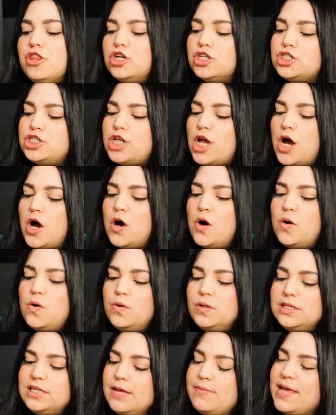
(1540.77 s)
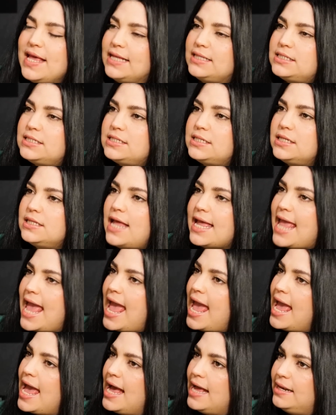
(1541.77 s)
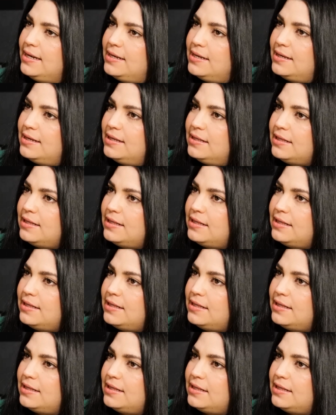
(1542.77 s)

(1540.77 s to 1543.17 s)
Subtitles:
There's no limits, like hand.